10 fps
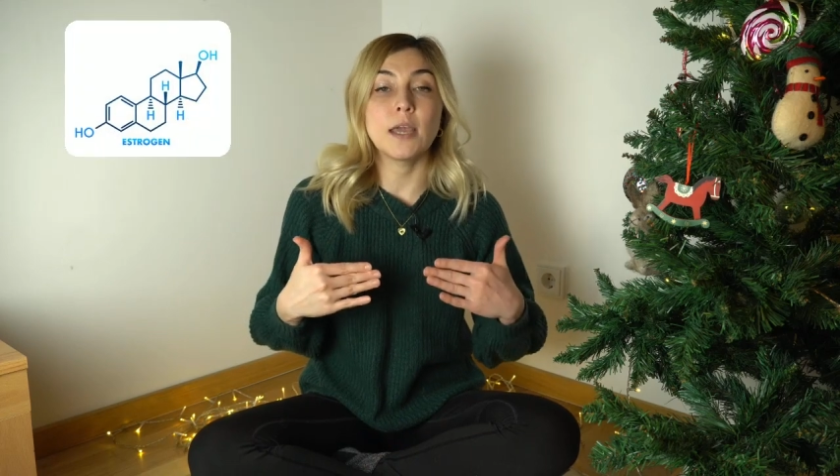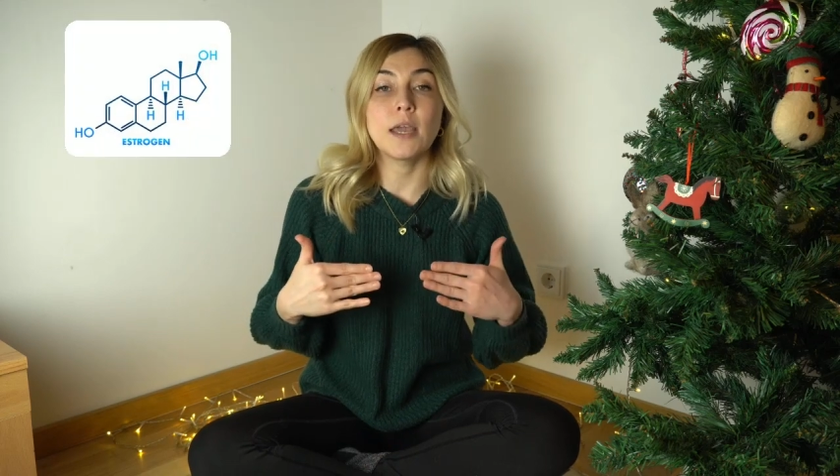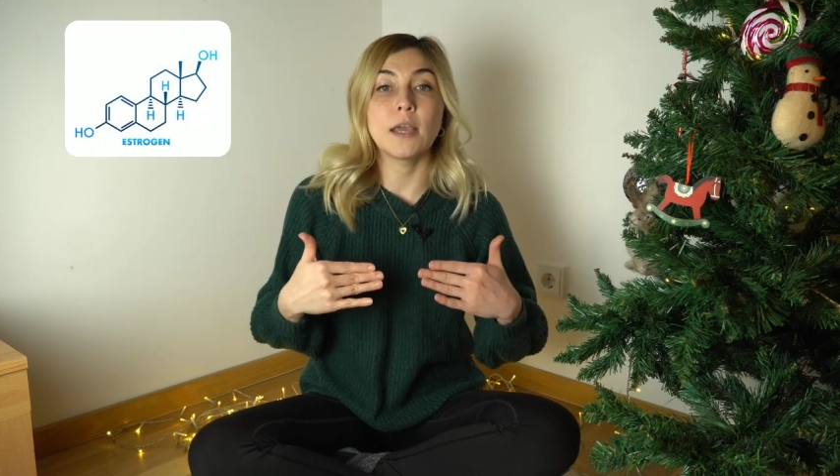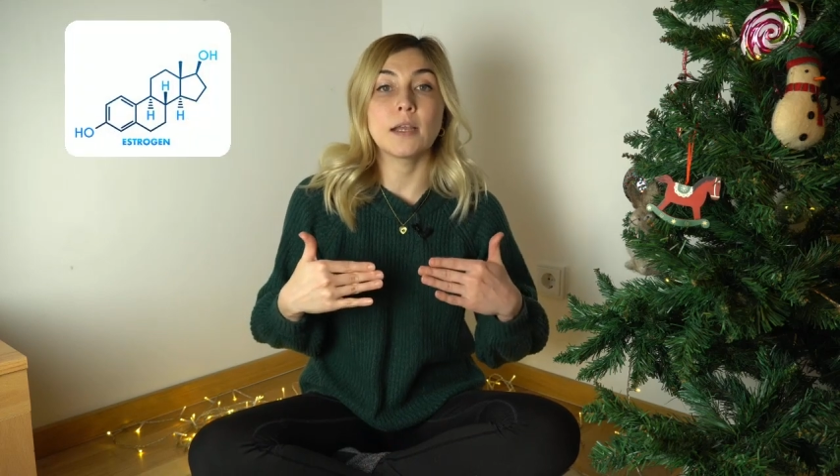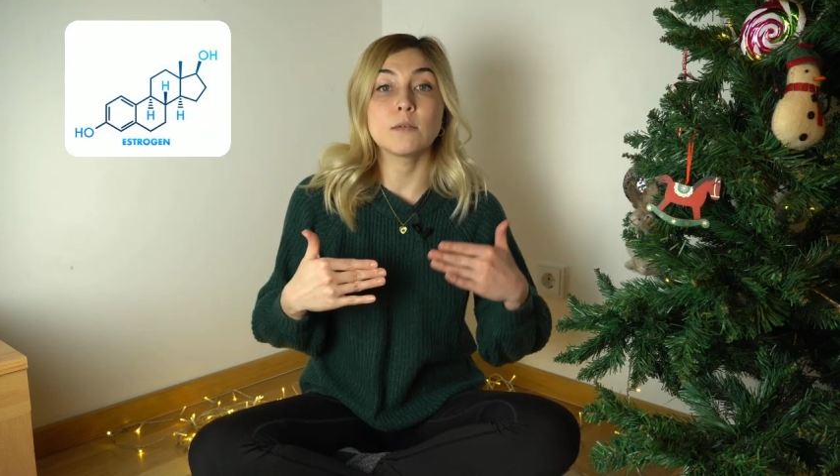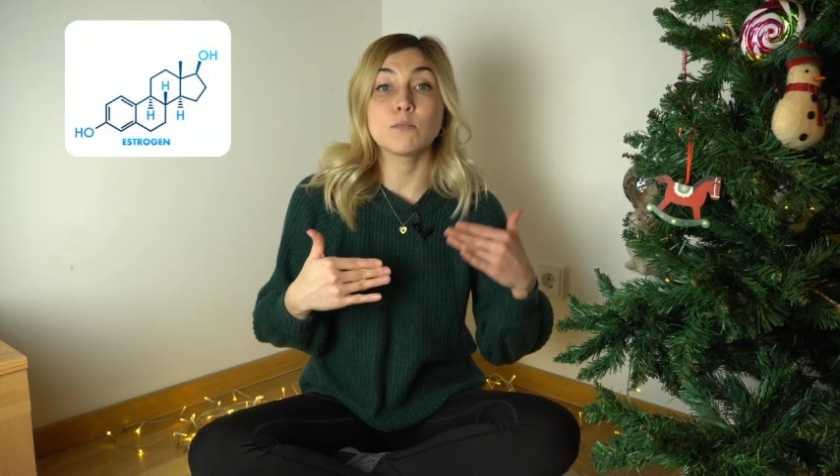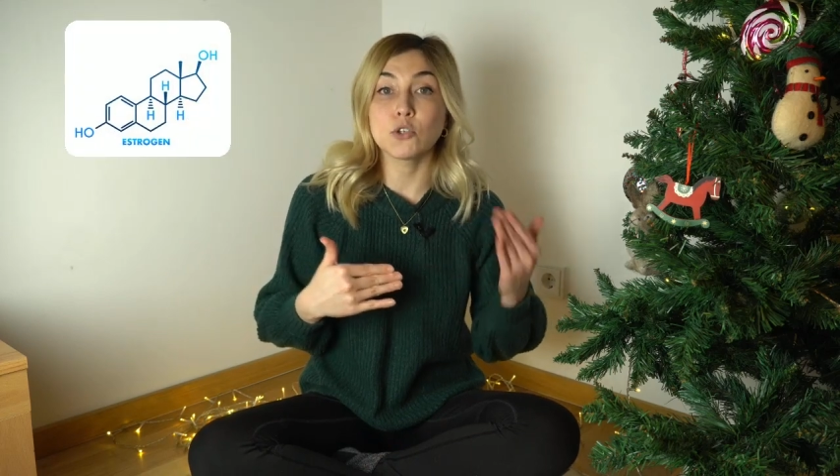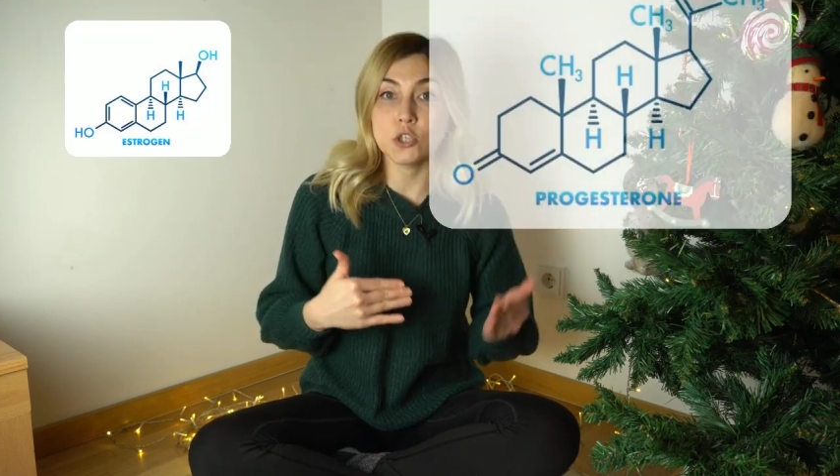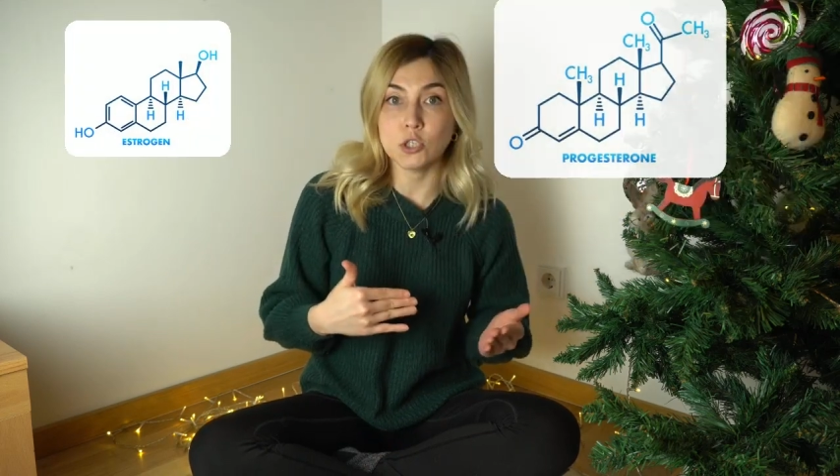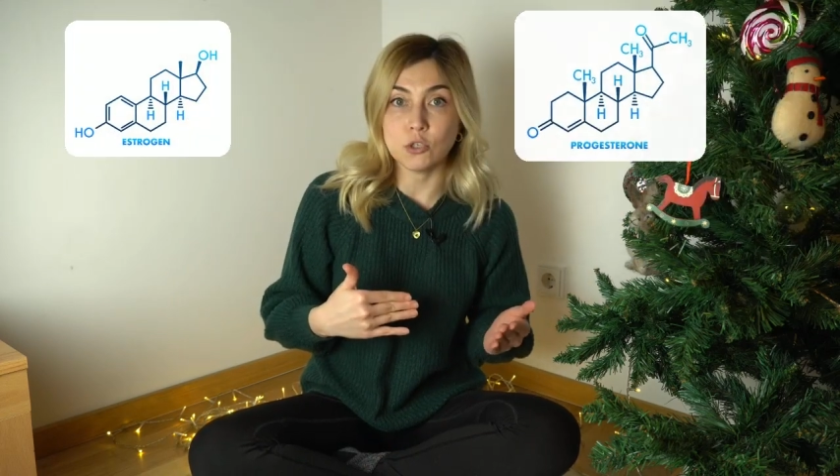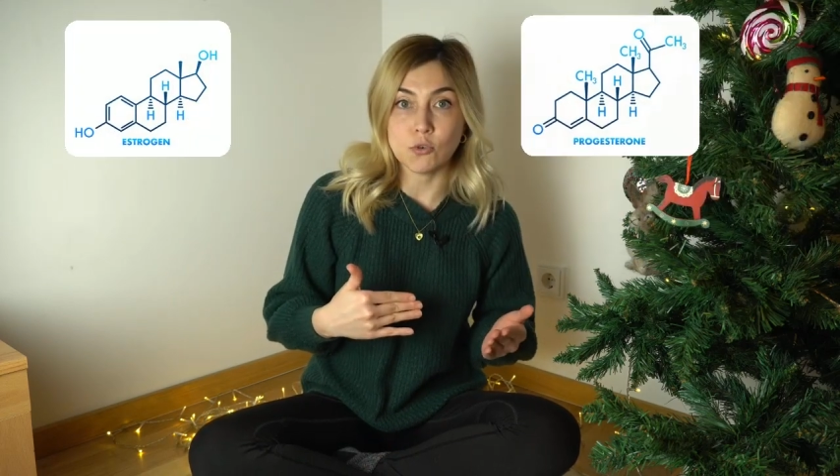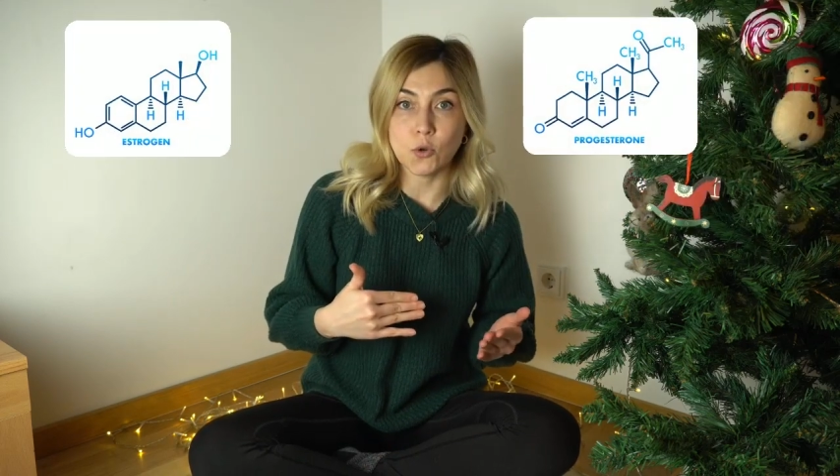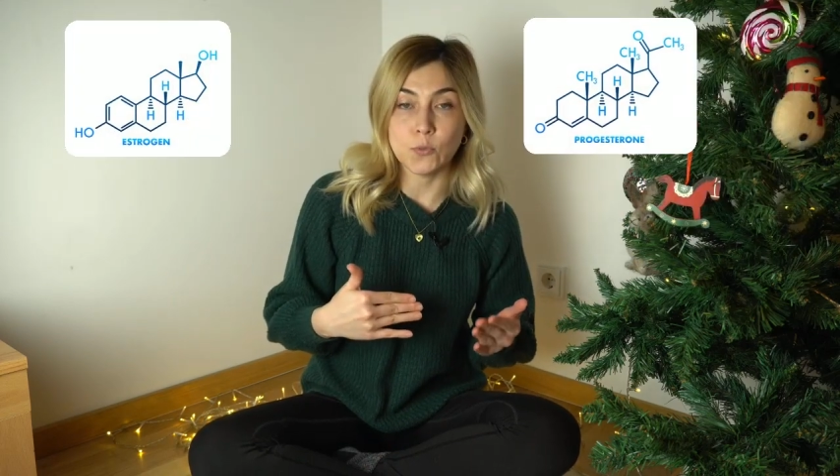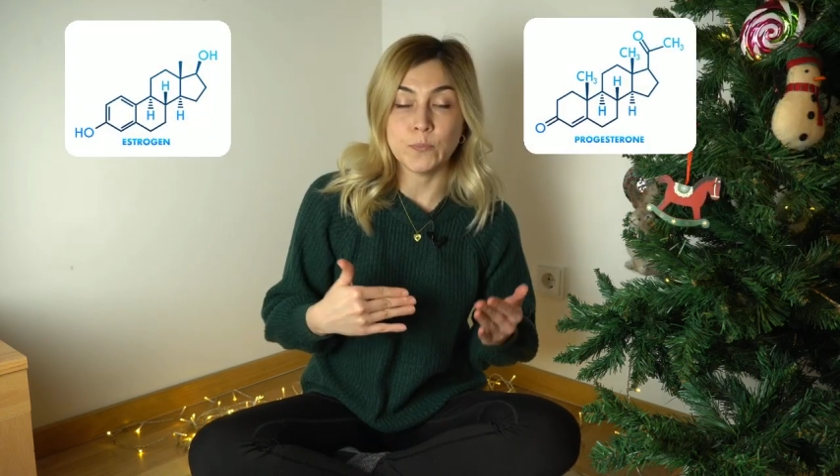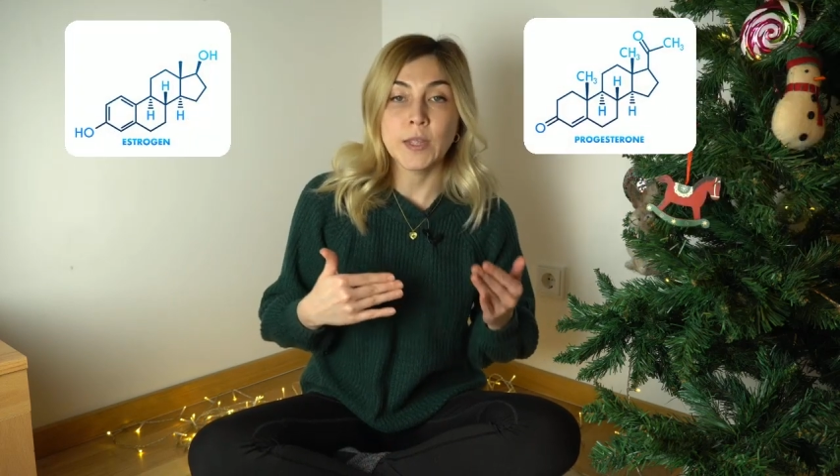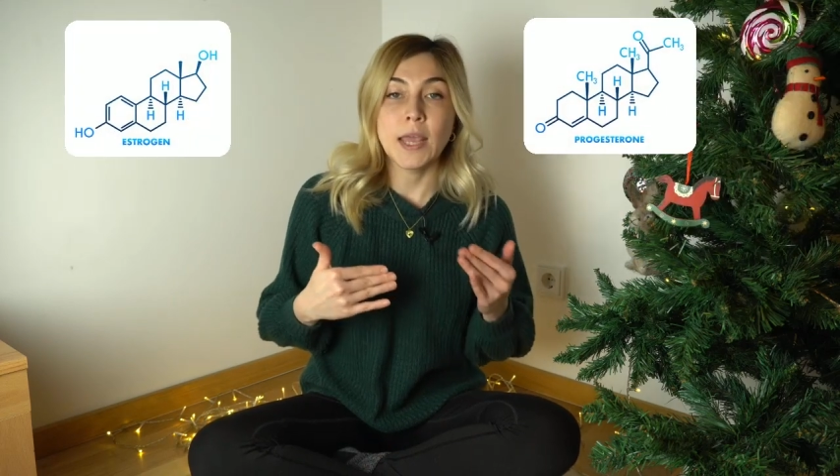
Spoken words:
and progesterone,